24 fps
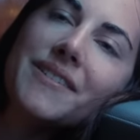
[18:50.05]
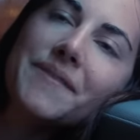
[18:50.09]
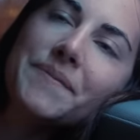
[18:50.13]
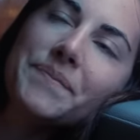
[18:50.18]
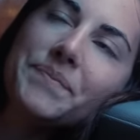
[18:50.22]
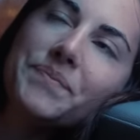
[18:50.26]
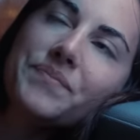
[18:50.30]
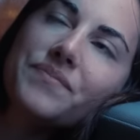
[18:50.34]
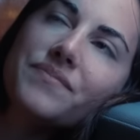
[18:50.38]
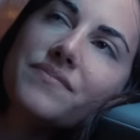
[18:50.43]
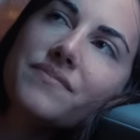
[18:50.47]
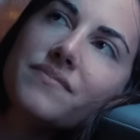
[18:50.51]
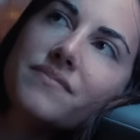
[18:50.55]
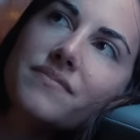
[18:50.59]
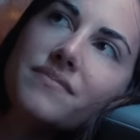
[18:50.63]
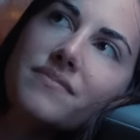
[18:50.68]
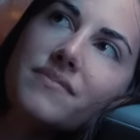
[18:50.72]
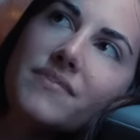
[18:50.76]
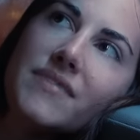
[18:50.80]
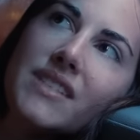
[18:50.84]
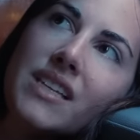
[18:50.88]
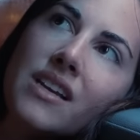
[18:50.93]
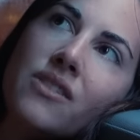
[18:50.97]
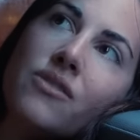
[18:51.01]
know
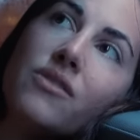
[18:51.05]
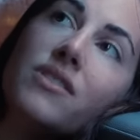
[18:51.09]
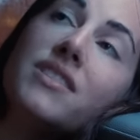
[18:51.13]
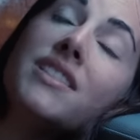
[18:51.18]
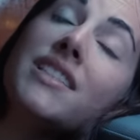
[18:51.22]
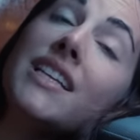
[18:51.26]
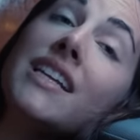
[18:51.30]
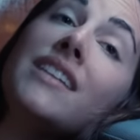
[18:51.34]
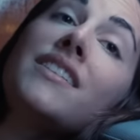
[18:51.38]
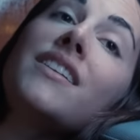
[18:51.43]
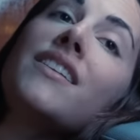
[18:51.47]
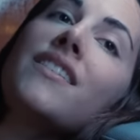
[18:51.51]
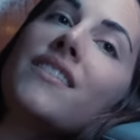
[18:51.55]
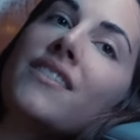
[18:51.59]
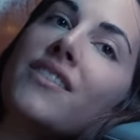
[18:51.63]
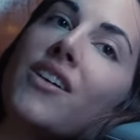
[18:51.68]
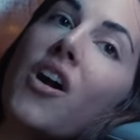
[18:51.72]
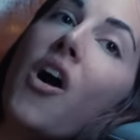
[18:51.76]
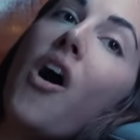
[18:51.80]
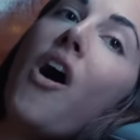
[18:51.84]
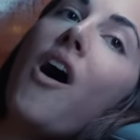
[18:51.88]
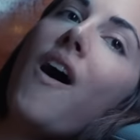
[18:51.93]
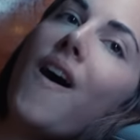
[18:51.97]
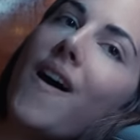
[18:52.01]
stand
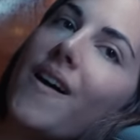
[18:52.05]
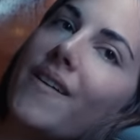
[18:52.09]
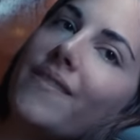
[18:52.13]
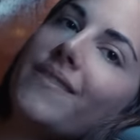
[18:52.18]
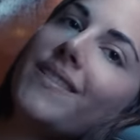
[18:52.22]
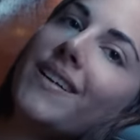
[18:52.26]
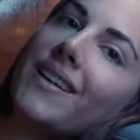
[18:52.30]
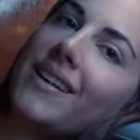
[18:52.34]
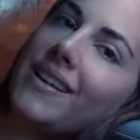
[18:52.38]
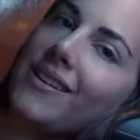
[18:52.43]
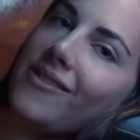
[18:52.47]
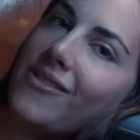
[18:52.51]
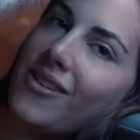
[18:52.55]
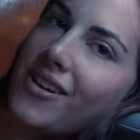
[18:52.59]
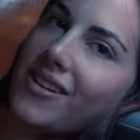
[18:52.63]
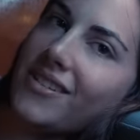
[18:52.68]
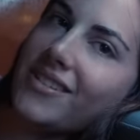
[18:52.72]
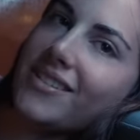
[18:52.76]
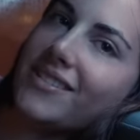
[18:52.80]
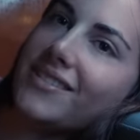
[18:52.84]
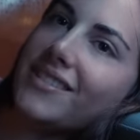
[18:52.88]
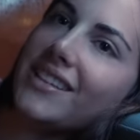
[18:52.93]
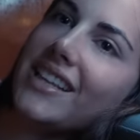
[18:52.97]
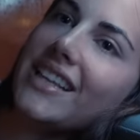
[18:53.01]
under hot running water.